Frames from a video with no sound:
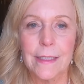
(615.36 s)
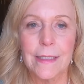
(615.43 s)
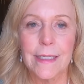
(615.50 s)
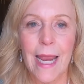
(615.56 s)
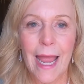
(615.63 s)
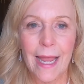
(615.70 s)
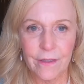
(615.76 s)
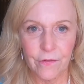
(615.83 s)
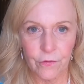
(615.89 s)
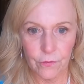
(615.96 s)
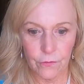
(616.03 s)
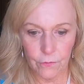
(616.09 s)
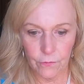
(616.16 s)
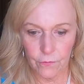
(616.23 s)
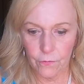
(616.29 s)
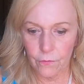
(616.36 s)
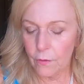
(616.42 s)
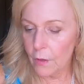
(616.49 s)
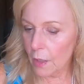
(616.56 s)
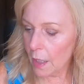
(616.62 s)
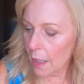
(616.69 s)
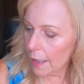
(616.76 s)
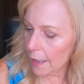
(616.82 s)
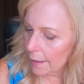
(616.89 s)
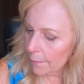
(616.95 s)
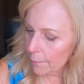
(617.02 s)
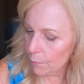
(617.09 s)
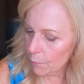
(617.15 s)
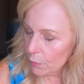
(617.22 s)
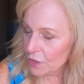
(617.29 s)
taxes.
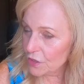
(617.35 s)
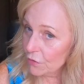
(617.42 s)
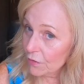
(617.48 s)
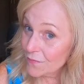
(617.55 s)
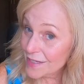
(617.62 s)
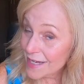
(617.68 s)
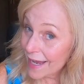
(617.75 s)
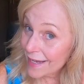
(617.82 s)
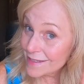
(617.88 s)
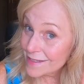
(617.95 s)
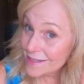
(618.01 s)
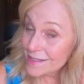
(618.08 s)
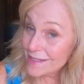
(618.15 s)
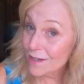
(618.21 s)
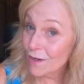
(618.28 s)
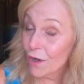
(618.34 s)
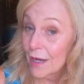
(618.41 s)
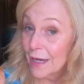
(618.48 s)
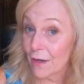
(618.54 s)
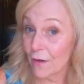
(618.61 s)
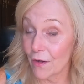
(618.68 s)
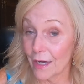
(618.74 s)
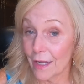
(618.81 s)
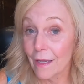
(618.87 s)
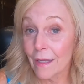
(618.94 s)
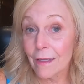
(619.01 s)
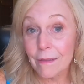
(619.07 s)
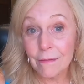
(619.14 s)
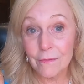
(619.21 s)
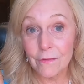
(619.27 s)
We do have taxes in our area,
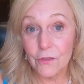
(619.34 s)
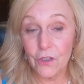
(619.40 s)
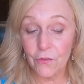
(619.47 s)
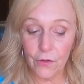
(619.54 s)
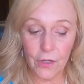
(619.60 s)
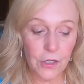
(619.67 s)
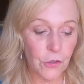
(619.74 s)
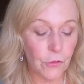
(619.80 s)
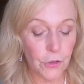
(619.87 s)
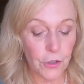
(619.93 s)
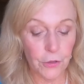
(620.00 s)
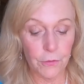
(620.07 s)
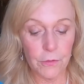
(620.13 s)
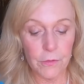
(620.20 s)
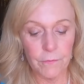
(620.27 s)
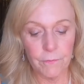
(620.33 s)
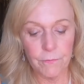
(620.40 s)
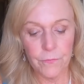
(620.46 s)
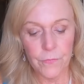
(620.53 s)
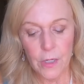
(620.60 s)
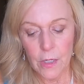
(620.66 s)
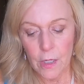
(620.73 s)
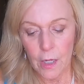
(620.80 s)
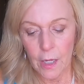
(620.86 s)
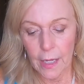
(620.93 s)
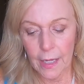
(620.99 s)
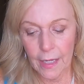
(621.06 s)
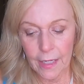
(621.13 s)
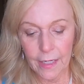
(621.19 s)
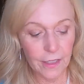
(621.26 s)
just like you do.
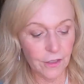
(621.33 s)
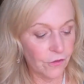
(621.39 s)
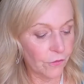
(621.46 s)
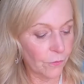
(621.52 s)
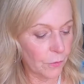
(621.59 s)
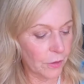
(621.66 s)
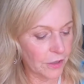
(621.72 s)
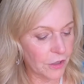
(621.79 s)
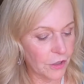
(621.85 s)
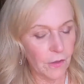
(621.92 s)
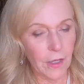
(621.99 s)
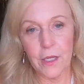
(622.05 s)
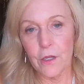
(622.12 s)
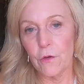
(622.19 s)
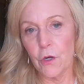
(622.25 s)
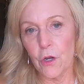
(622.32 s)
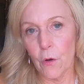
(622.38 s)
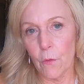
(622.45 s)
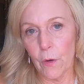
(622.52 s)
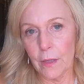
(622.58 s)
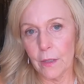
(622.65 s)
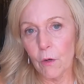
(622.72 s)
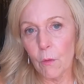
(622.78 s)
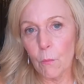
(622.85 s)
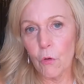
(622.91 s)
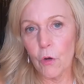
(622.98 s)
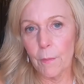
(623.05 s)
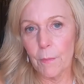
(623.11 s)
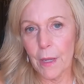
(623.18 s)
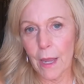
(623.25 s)
And I just wanted to let you know a little
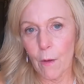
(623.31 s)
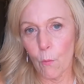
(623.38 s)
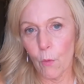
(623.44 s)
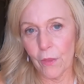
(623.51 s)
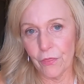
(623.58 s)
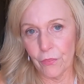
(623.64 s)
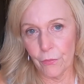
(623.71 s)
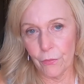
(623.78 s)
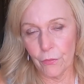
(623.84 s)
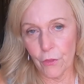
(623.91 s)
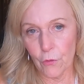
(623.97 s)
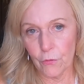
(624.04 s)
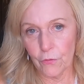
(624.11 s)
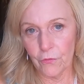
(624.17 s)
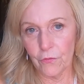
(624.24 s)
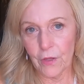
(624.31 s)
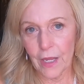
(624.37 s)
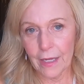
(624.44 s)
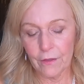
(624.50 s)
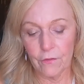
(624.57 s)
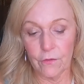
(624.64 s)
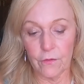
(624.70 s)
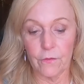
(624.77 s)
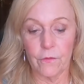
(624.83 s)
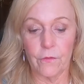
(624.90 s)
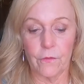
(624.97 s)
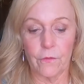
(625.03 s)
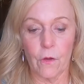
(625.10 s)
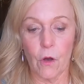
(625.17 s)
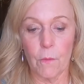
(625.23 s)
more about what those
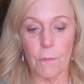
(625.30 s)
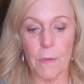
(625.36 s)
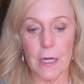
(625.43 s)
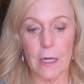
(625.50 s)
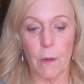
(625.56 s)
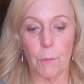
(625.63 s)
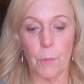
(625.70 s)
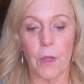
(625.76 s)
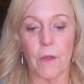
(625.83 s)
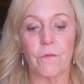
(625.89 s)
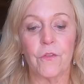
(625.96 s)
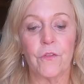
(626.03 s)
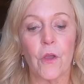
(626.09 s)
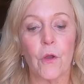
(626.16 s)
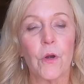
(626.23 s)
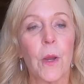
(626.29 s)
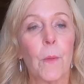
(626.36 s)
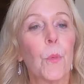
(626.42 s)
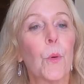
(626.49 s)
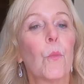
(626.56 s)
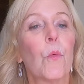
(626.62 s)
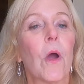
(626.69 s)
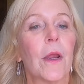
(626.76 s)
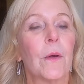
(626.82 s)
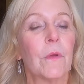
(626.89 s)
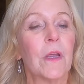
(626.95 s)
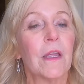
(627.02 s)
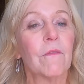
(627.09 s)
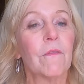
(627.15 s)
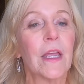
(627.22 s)
taxes are made up of. So number one,
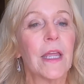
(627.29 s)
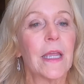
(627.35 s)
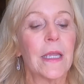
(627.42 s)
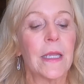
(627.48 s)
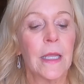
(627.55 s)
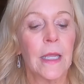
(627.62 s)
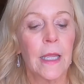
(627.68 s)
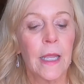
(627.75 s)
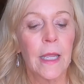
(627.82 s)
we have a